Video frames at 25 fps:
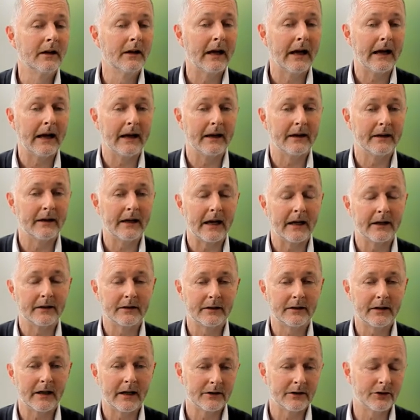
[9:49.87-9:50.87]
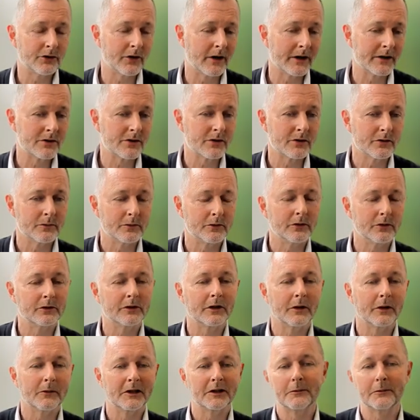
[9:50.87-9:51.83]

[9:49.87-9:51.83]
and trying to do some